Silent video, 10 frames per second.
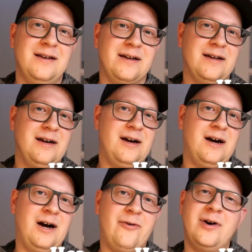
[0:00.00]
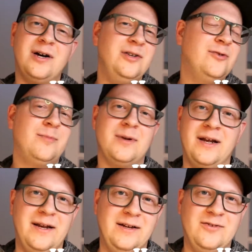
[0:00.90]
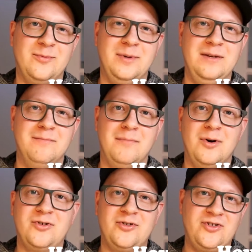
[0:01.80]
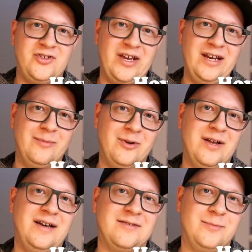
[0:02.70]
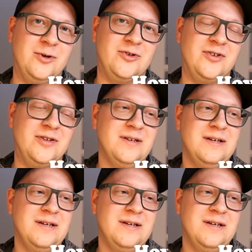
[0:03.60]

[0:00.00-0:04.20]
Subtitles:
like, how are you planning to be more sustainable as a person?